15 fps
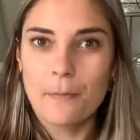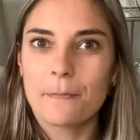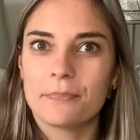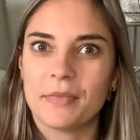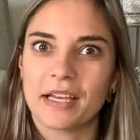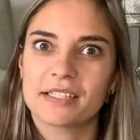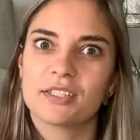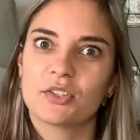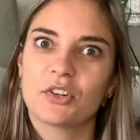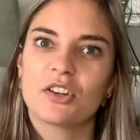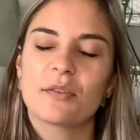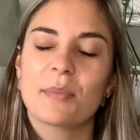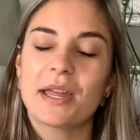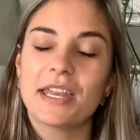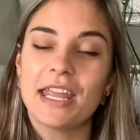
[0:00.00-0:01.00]
Next letter in
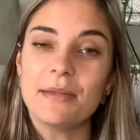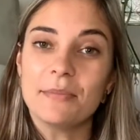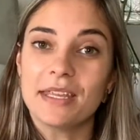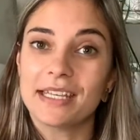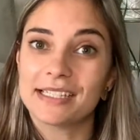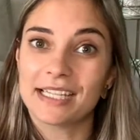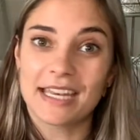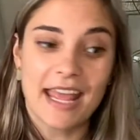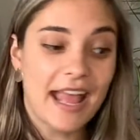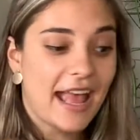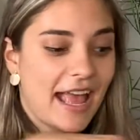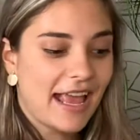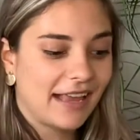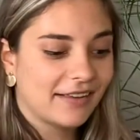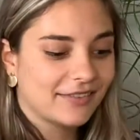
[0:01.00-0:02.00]
my name is an
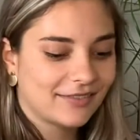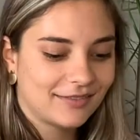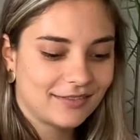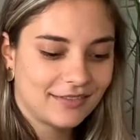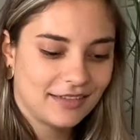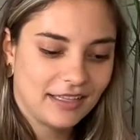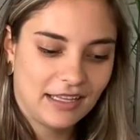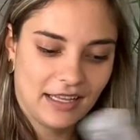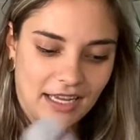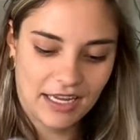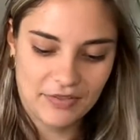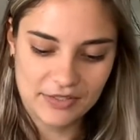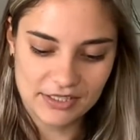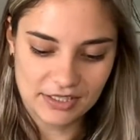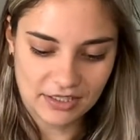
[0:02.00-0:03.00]
A.
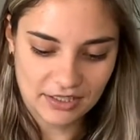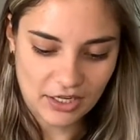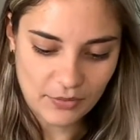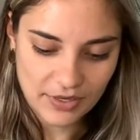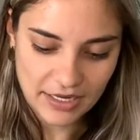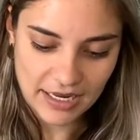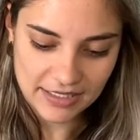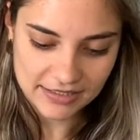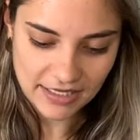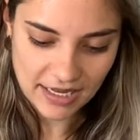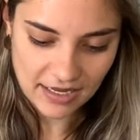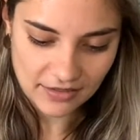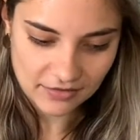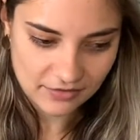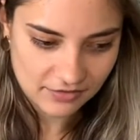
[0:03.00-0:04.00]
This is a lowercase a.